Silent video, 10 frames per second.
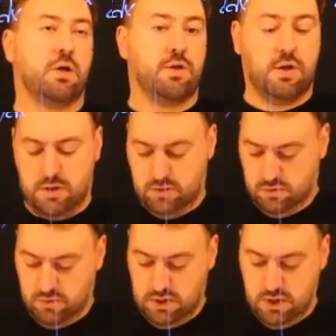Then
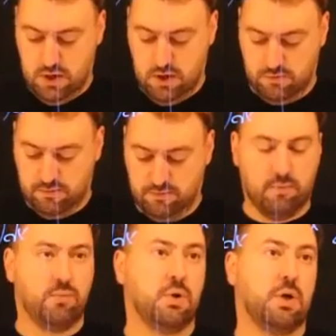we have
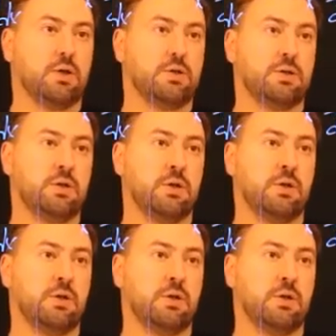plus